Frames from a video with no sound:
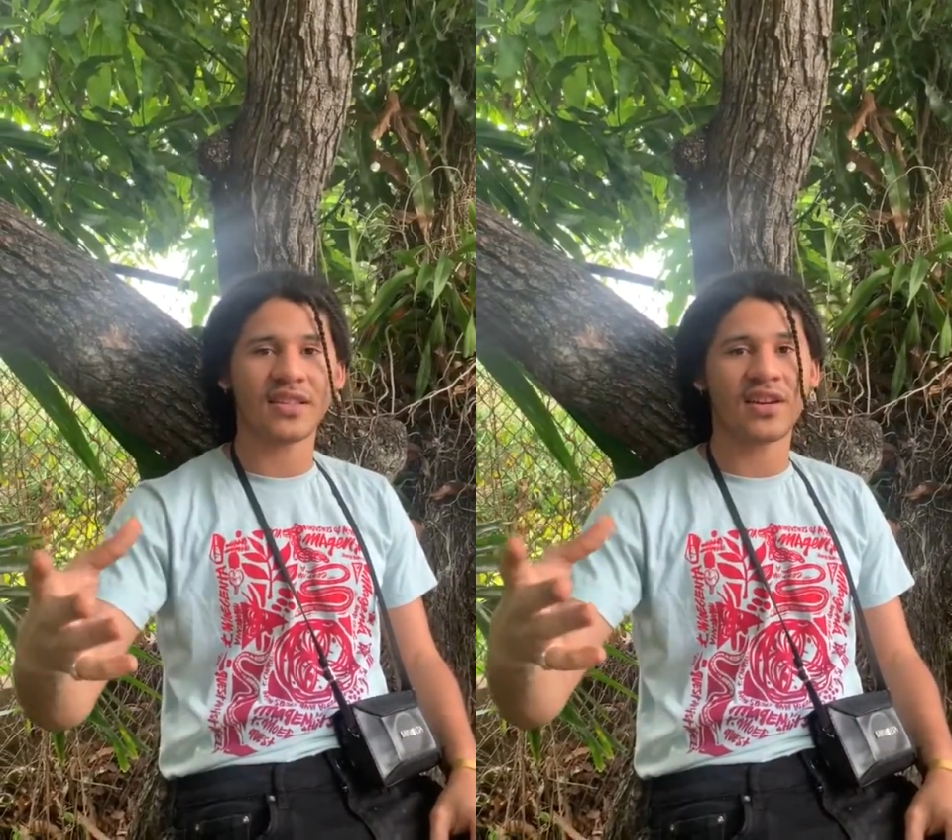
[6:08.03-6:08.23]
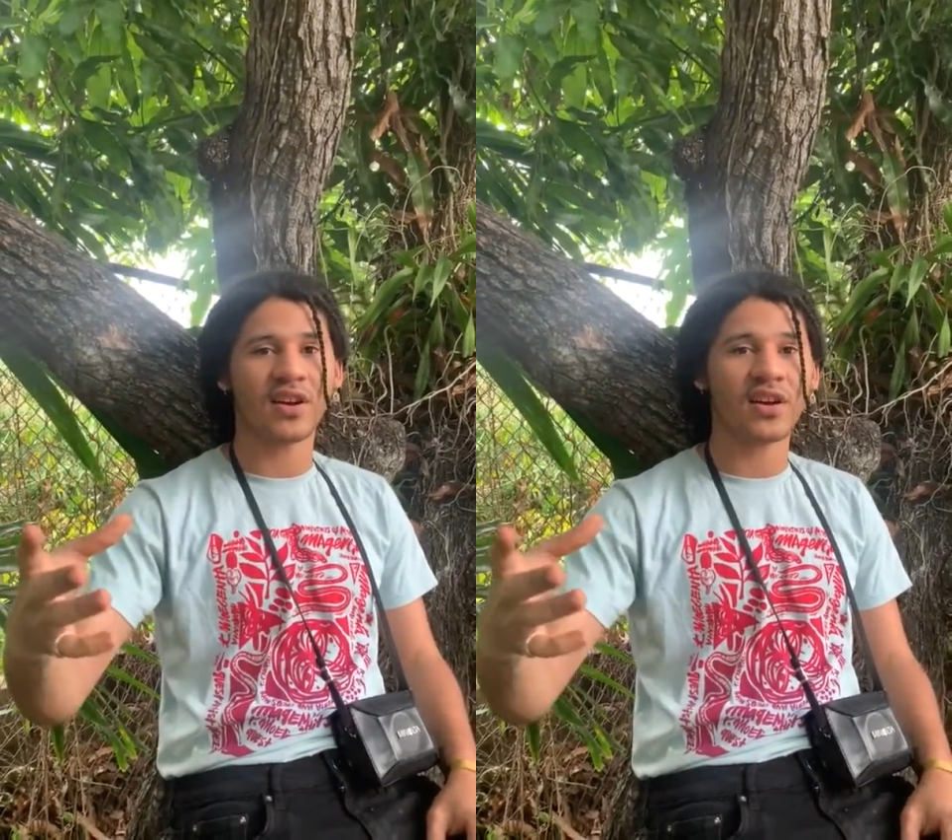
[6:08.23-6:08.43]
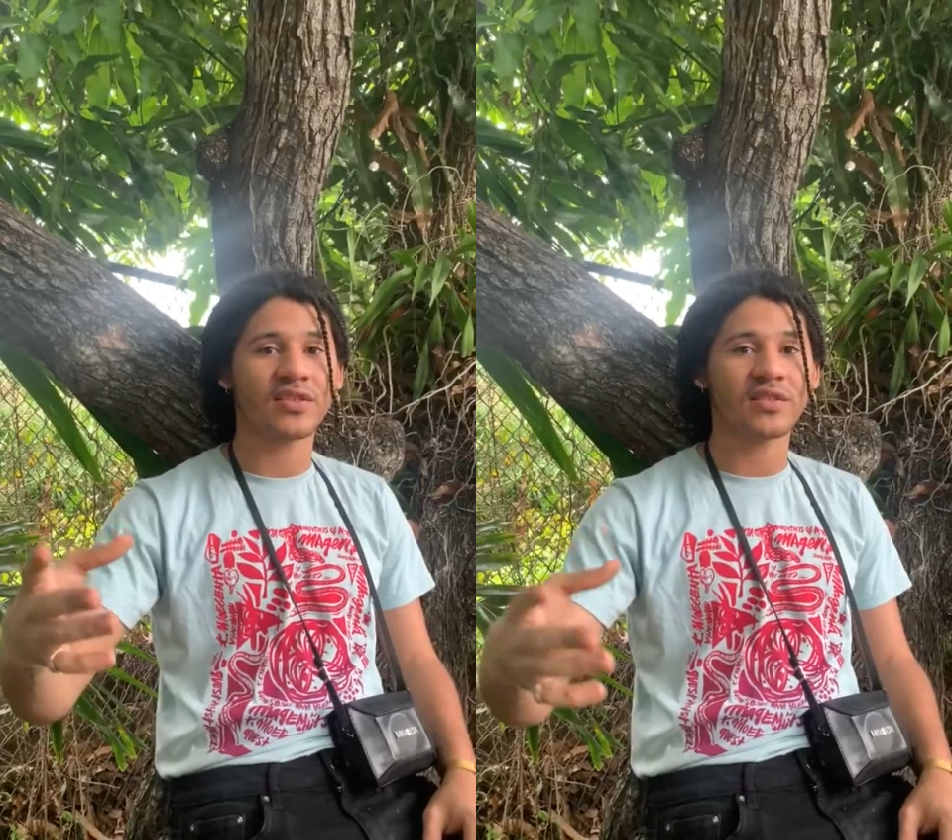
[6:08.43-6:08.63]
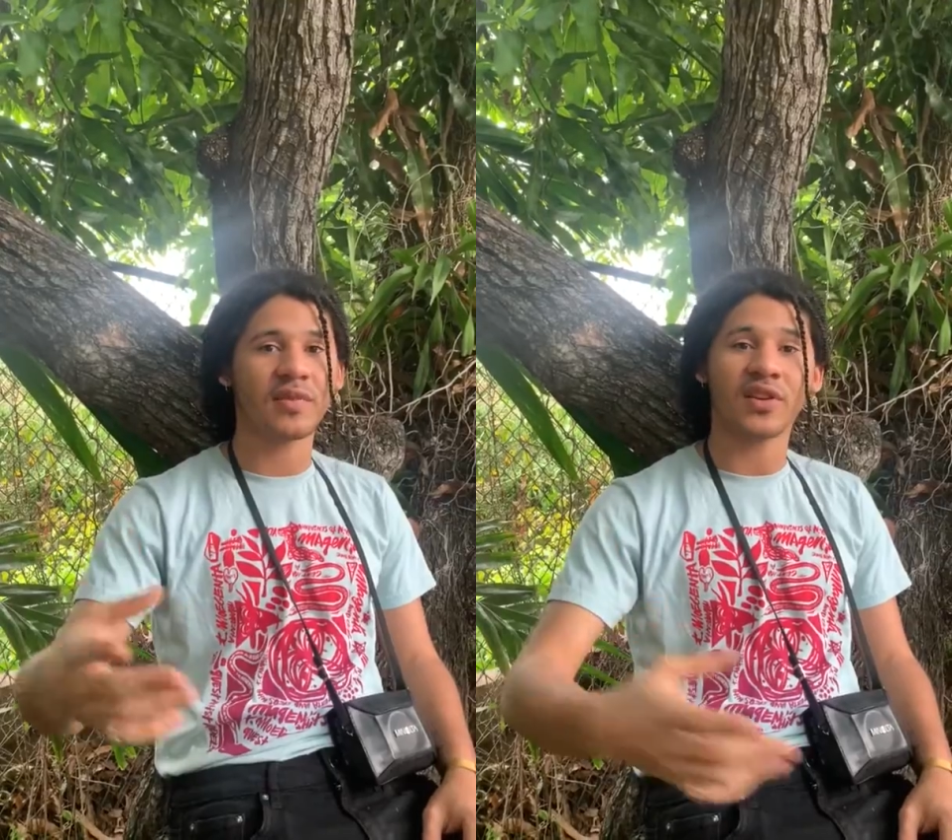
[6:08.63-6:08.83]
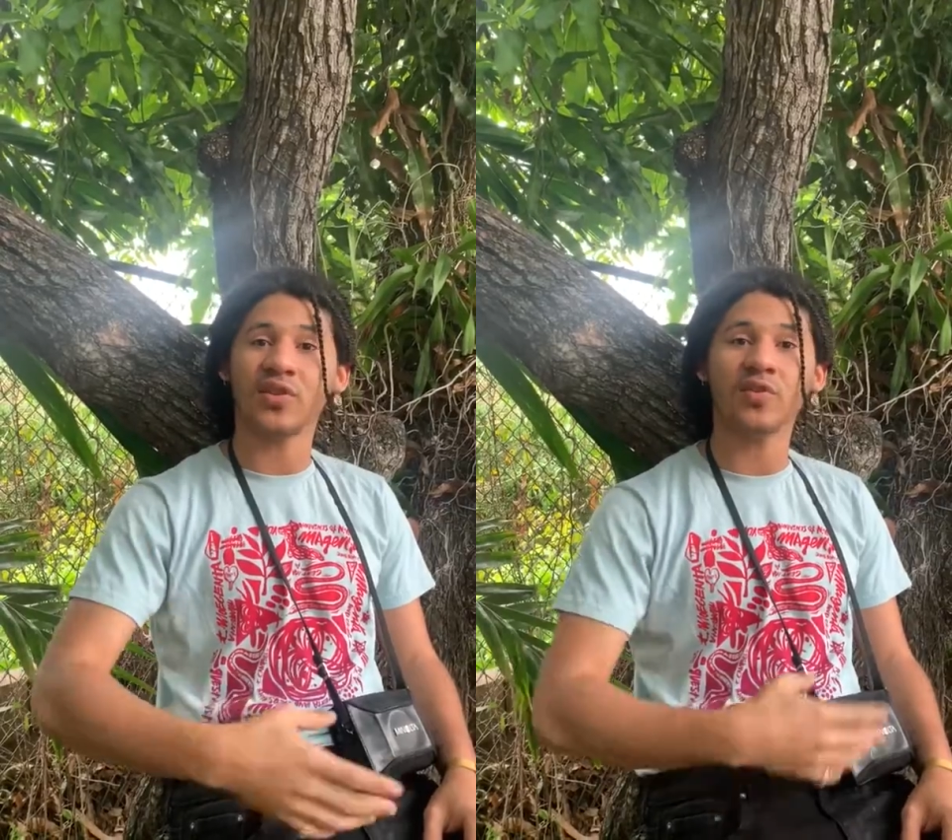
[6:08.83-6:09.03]
hear a lot of
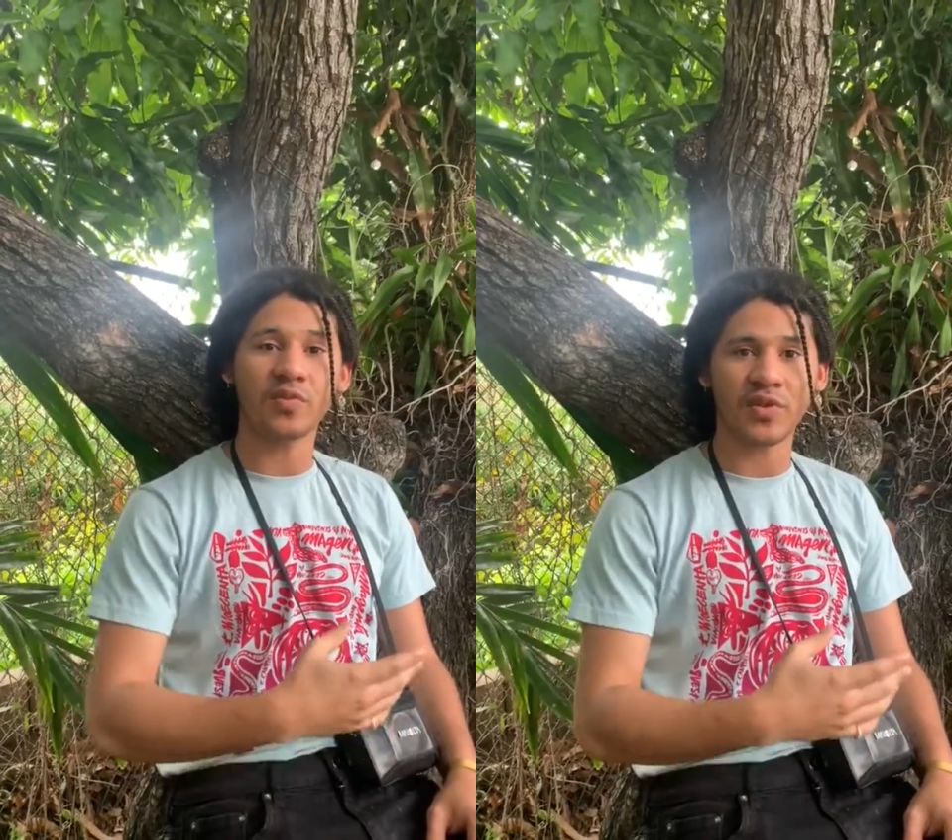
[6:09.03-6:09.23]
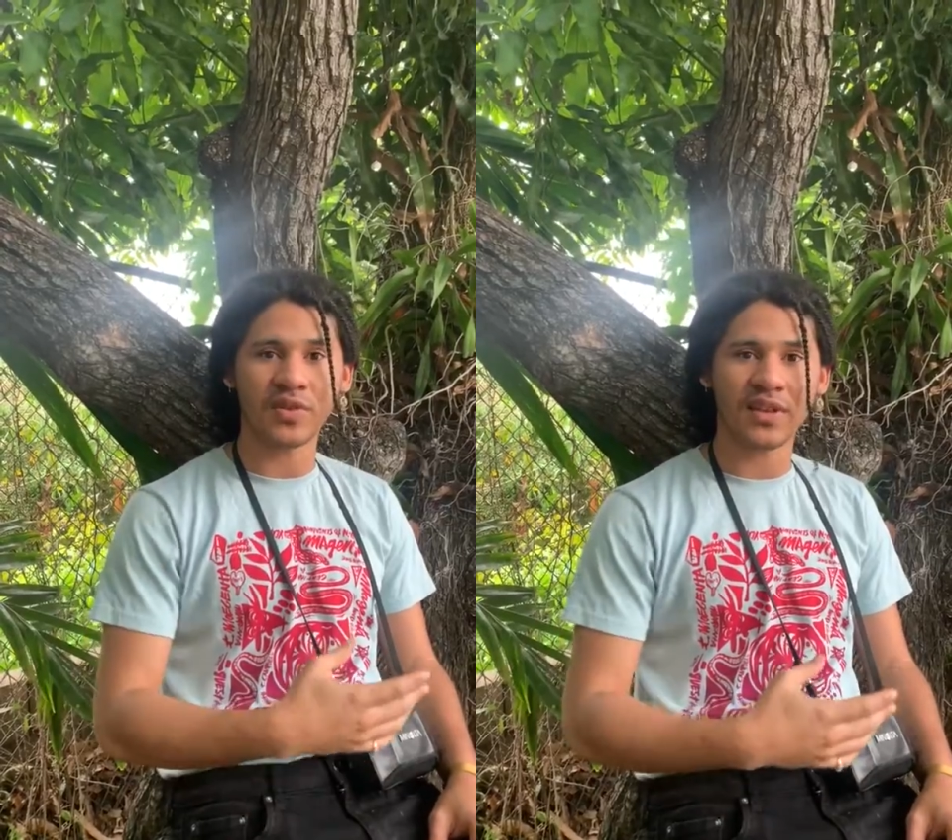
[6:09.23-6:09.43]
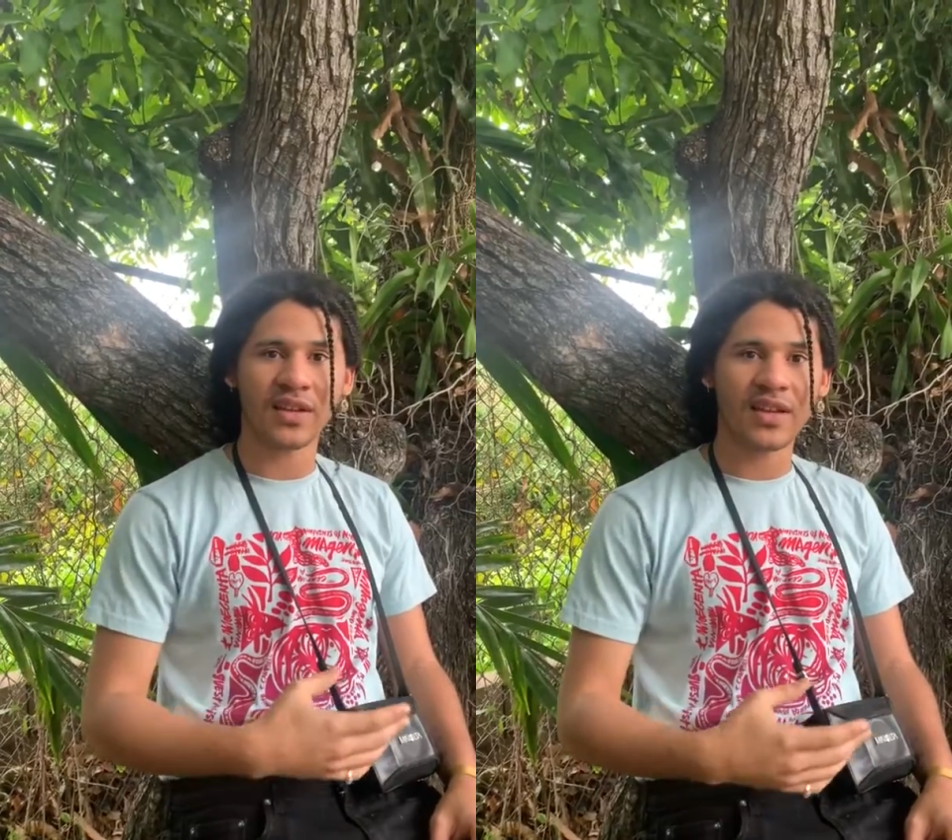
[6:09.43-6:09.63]
my new music